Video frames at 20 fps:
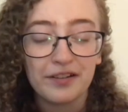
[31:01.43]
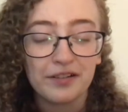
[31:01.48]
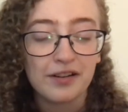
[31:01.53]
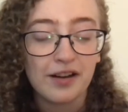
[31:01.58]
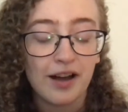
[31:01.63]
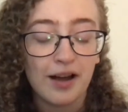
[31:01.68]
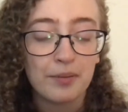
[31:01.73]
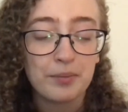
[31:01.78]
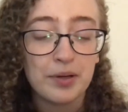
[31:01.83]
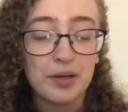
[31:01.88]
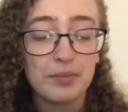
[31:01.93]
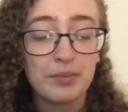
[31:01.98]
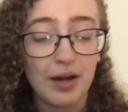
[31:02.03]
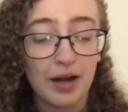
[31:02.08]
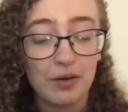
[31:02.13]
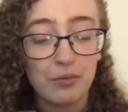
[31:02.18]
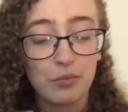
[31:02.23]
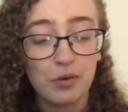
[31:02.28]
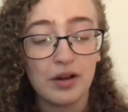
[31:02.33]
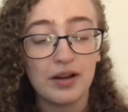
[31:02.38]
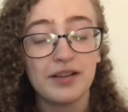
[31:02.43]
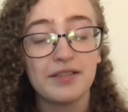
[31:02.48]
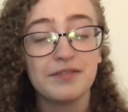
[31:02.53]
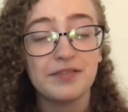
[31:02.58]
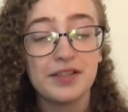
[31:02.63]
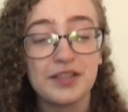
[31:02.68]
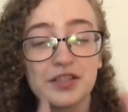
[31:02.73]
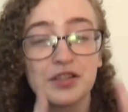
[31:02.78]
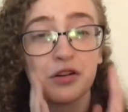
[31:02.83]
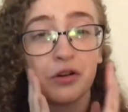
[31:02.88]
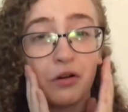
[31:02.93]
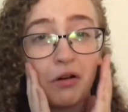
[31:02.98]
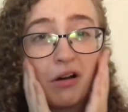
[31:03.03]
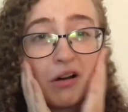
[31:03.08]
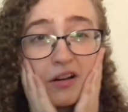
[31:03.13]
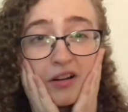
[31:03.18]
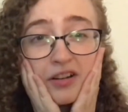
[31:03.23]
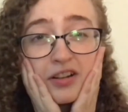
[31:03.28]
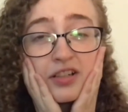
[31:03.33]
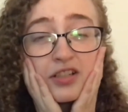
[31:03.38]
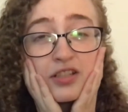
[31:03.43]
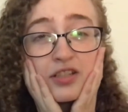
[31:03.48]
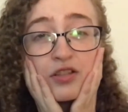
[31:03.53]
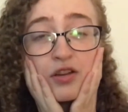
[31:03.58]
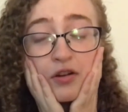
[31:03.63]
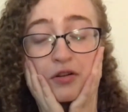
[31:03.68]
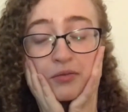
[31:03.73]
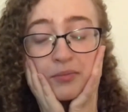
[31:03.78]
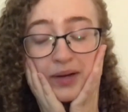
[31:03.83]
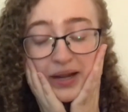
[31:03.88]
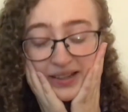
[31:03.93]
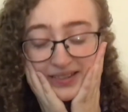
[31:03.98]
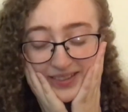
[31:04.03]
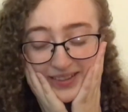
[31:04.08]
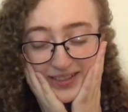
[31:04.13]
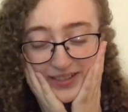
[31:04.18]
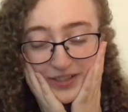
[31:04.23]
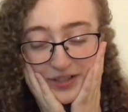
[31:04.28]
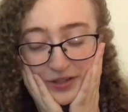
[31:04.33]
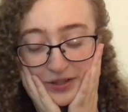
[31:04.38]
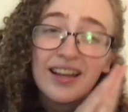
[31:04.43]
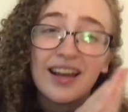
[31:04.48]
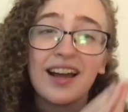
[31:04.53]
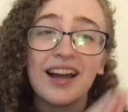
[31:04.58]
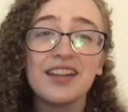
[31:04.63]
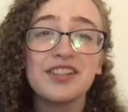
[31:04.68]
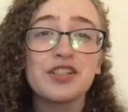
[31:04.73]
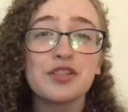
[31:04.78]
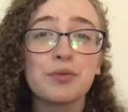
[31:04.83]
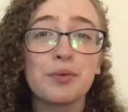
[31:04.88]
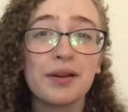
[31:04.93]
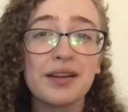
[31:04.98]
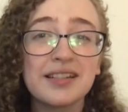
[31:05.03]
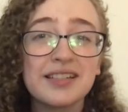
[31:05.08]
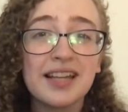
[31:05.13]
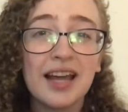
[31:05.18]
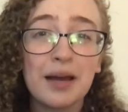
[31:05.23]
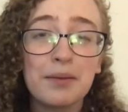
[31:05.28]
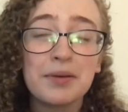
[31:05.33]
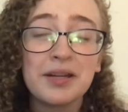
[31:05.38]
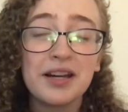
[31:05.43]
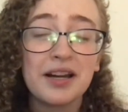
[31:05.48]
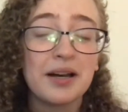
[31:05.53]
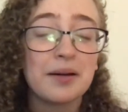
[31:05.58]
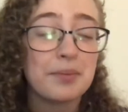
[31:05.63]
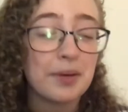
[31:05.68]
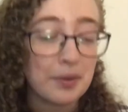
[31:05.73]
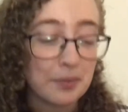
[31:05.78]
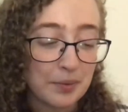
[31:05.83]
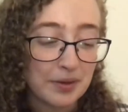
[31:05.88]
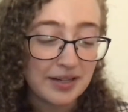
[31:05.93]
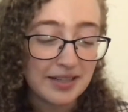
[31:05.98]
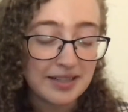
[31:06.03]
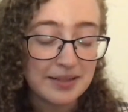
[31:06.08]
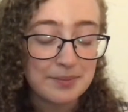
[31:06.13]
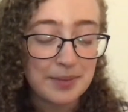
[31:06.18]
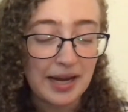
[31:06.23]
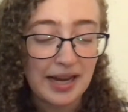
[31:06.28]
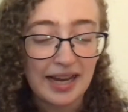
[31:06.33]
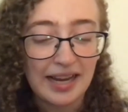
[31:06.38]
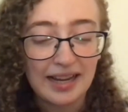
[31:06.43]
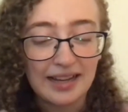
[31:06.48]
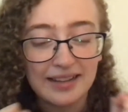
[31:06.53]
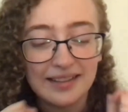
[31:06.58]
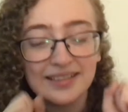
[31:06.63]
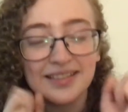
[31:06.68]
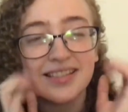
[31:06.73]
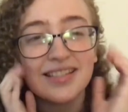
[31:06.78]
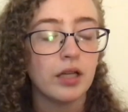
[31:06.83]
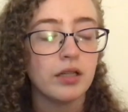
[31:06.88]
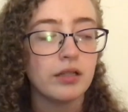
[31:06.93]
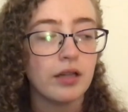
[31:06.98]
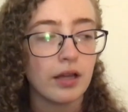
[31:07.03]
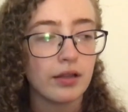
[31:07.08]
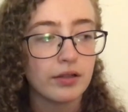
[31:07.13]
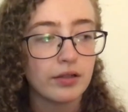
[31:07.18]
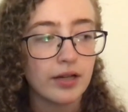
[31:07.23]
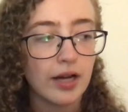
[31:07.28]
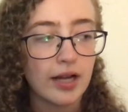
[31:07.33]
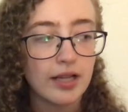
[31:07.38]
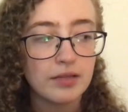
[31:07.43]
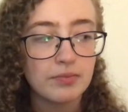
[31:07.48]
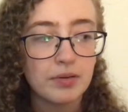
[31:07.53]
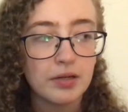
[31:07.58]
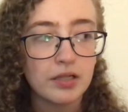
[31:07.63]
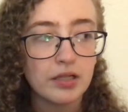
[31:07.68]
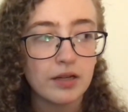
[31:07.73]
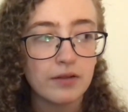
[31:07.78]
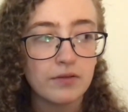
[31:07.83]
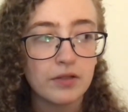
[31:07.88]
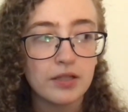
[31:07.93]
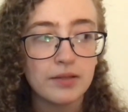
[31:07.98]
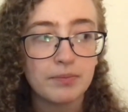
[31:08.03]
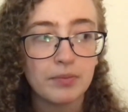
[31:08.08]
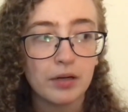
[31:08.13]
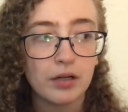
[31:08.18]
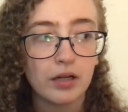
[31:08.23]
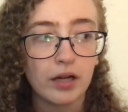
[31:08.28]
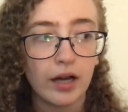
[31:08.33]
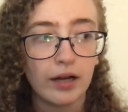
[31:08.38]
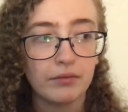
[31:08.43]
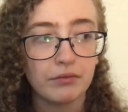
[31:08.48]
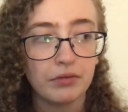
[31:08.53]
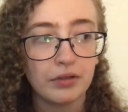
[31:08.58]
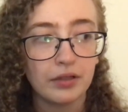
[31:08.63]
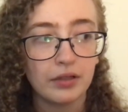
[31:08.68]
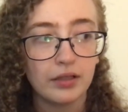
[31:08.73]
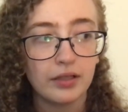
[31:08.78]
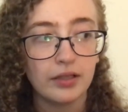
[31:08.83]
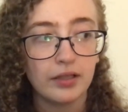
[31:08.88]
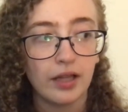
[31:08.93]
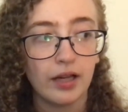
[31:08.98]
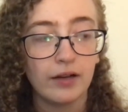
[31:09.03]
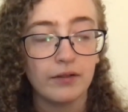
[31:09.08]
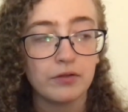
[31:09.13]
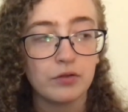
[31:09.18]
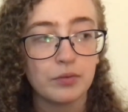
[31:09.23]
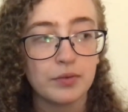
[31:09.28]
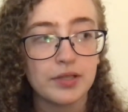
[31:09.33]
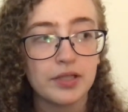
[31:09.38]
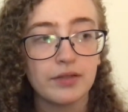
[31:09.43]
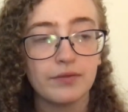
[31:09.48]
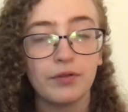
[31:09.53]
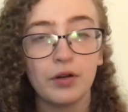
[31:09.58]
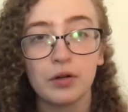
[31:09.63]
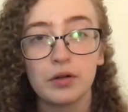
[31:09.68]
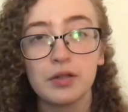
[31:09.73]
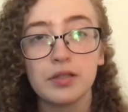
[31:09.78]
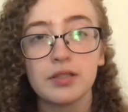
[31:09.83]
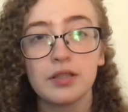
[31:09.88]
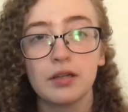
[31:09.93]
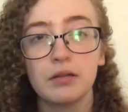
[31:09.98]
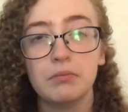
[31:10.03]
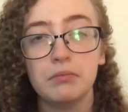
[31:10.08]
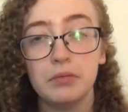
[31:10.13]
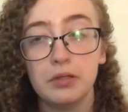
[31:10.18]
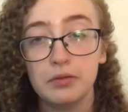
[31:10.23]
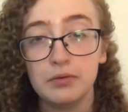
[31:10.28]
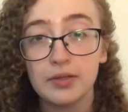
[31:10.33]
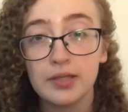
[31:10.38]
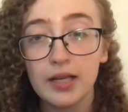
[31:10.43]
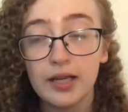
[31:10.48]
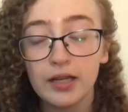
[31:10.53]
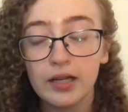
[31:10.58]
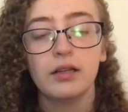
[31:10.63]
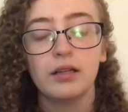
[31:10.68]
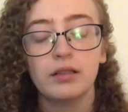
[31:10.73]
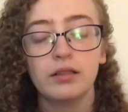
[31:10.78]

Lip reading: copy, but I want a physical ARC so badly too. I just want to tab it up. I want it in my hands. Another aspect of this book I really loved was the focus on music.